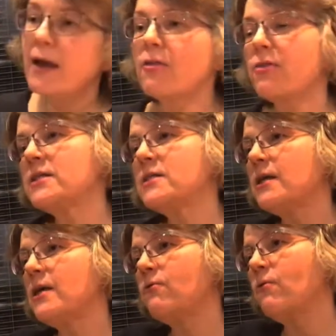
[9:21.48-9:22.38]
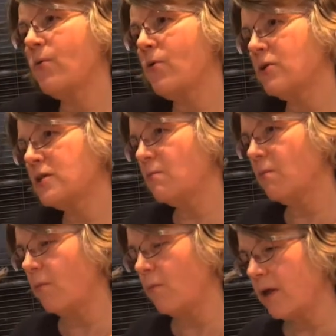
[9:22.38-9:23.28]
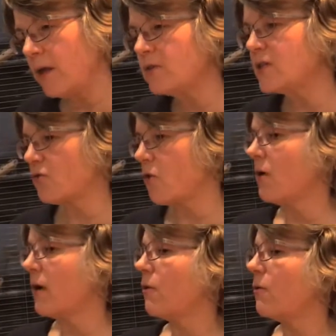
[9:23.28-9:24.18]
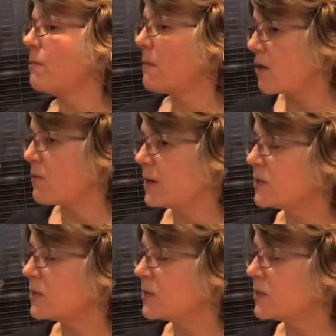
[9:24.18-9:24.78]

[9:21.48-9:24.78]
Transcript: and this even was even stronger in Marett,